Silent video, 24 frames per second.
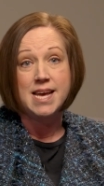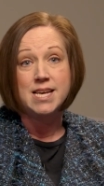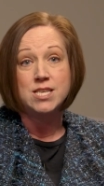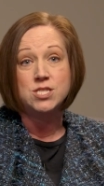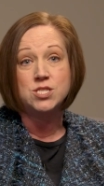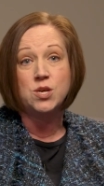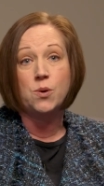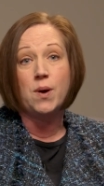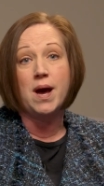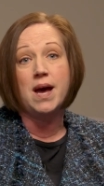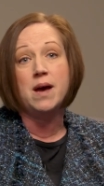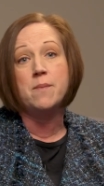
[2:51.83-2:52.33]

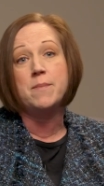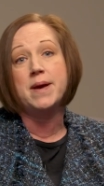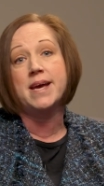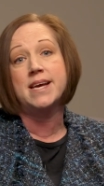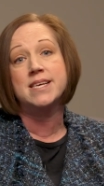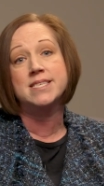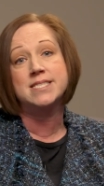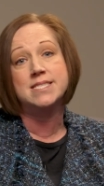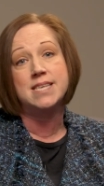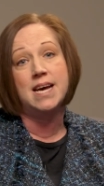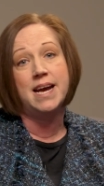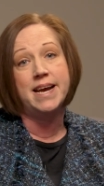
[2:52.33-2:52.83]
So I'm
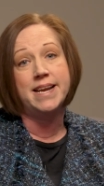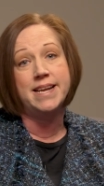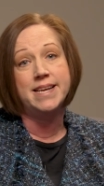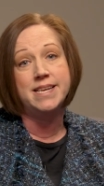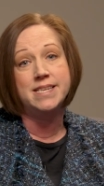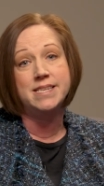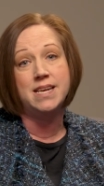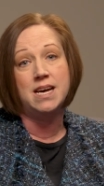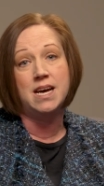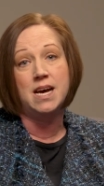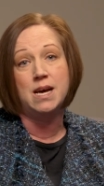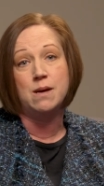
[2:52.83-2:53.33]

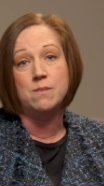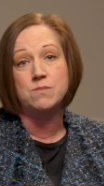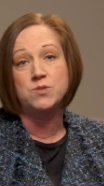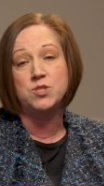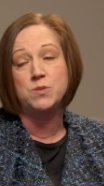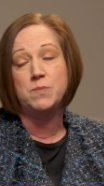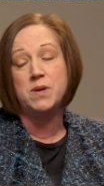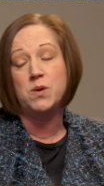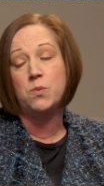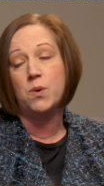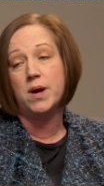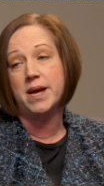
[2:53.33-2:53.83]
excited
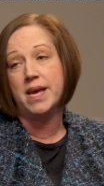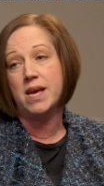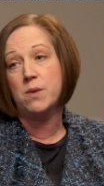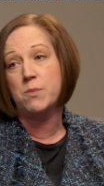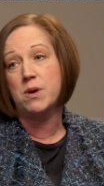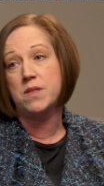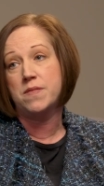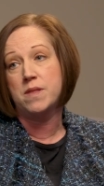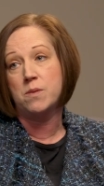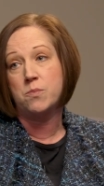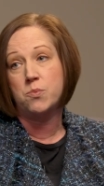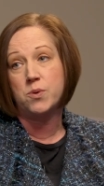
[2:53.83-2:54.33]
to be working
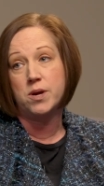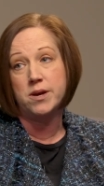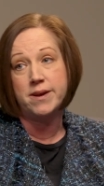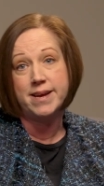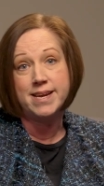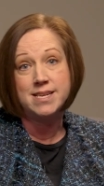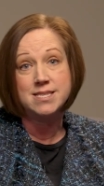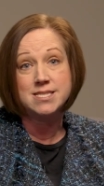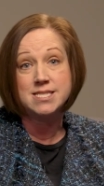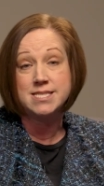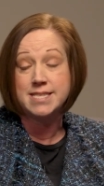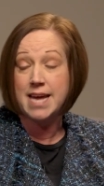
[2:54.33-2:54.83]
with the
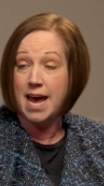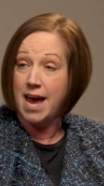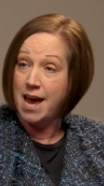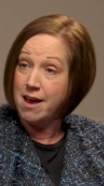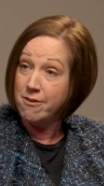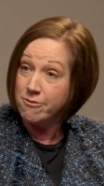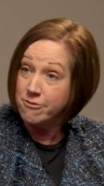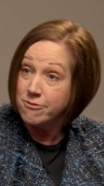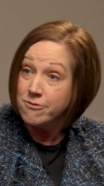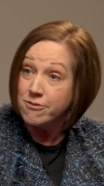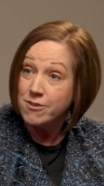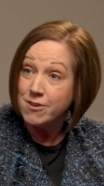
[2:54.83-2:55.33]
brilliant
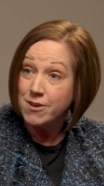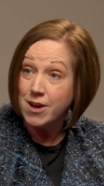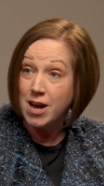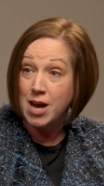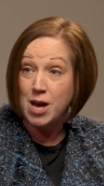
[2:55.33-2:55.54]
staff,